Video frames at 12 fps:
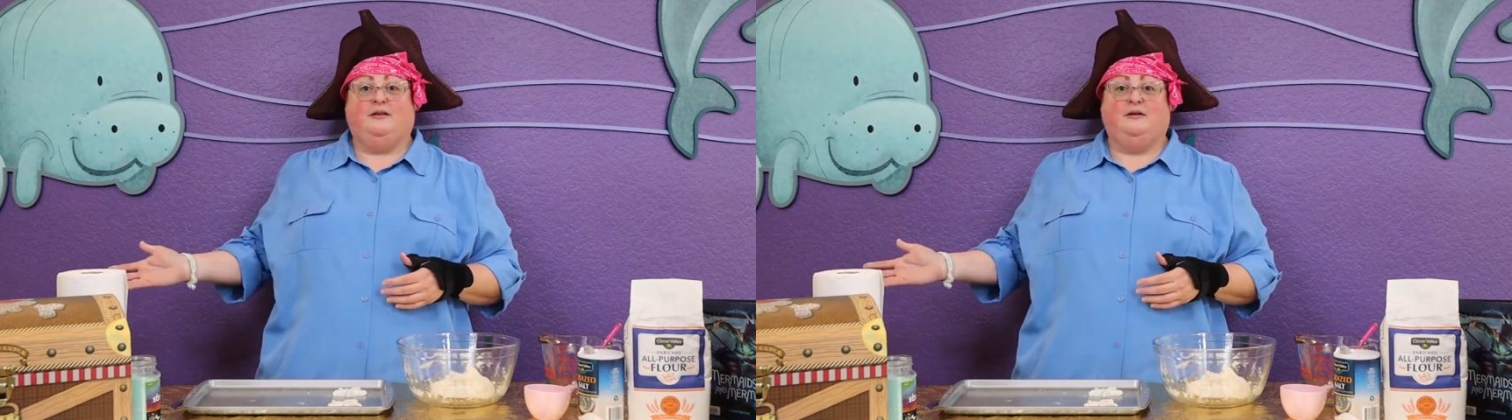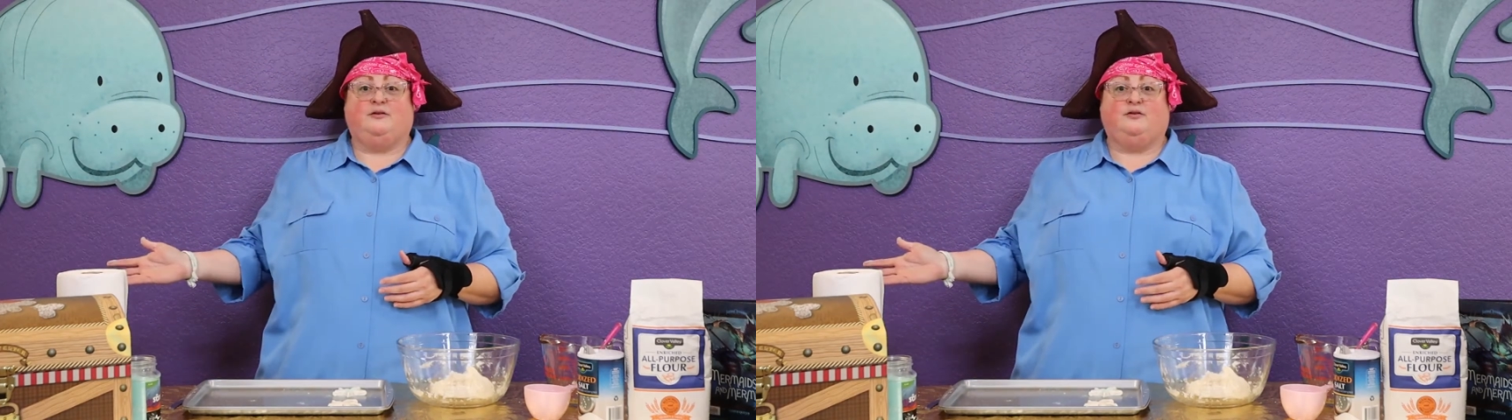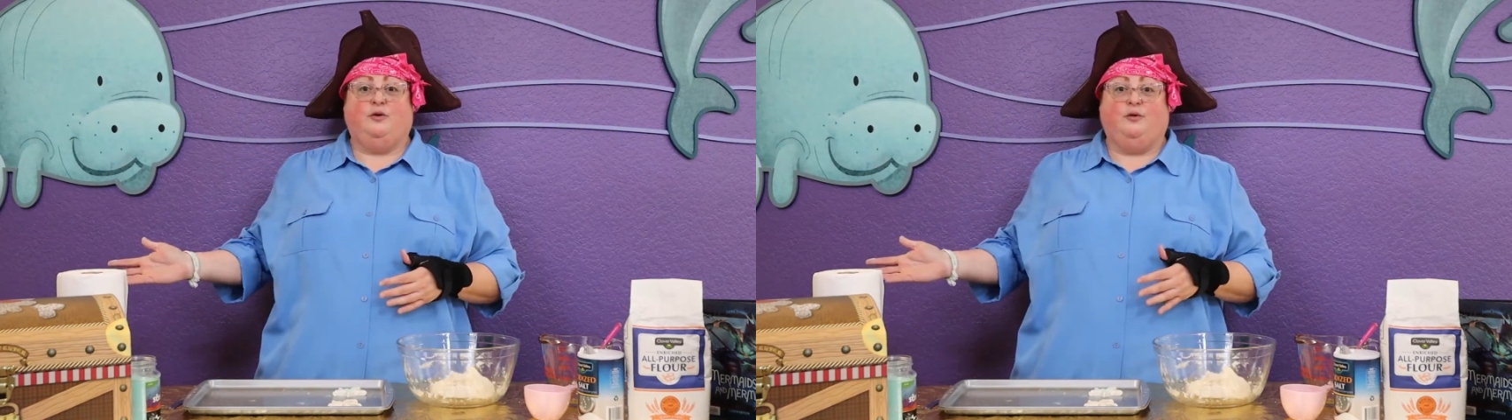the
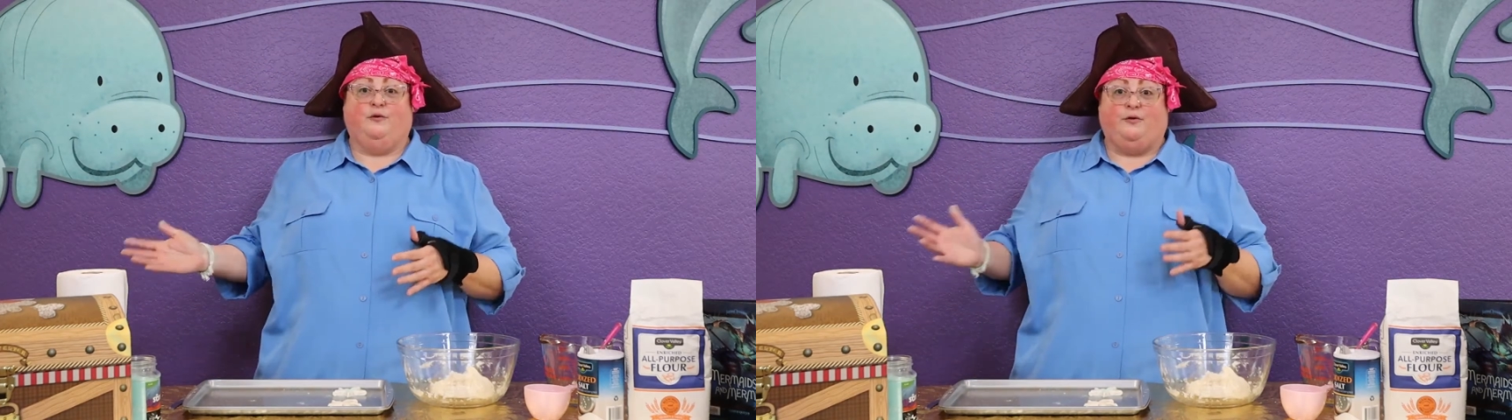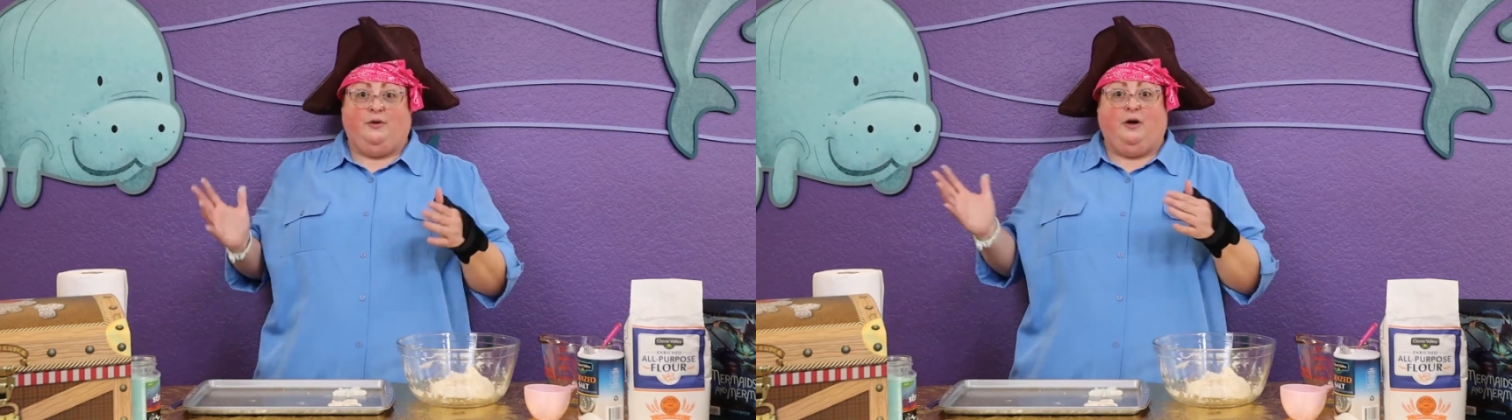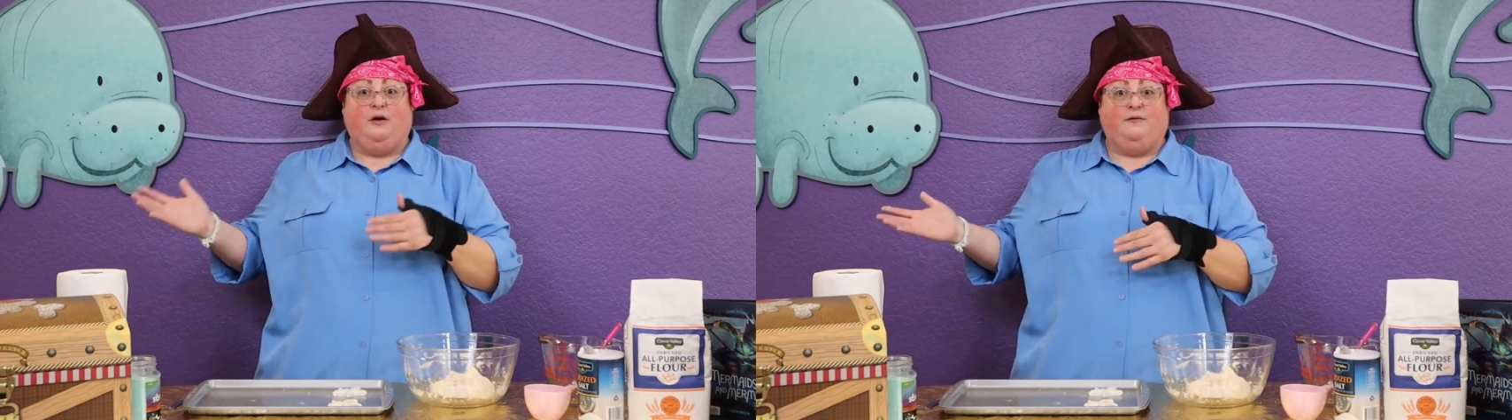stove or
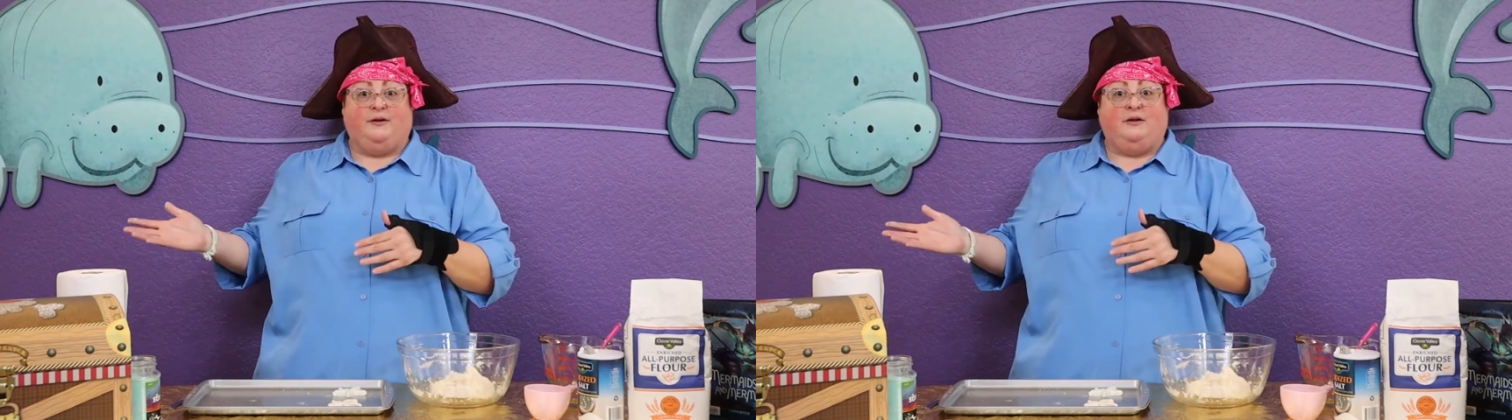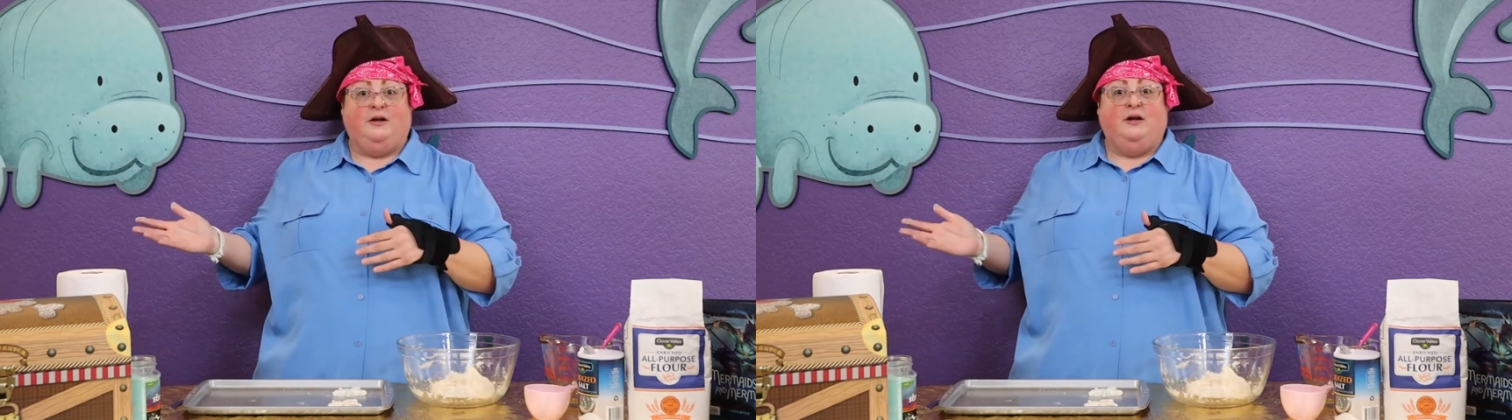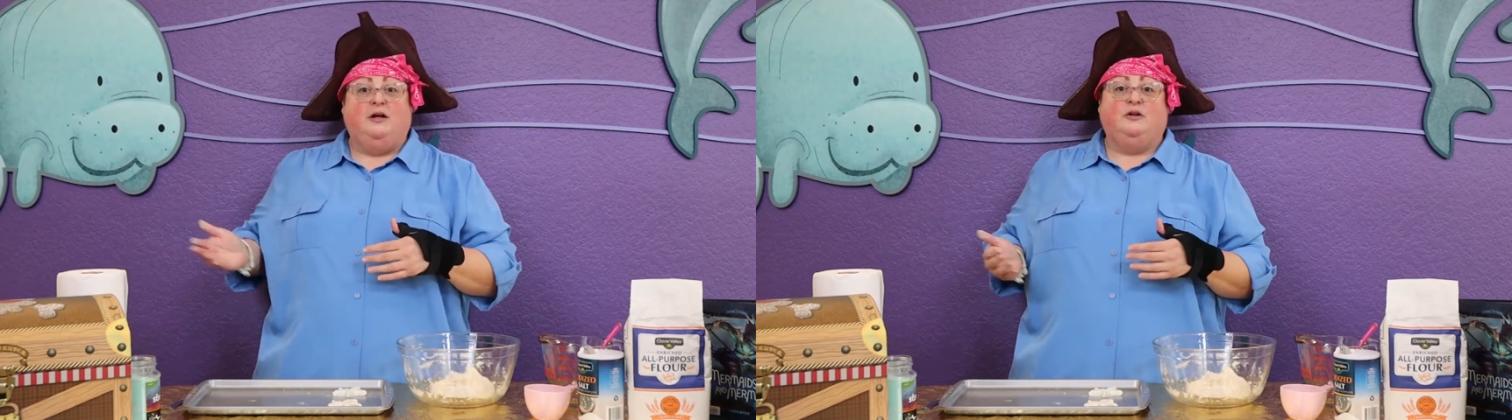the oven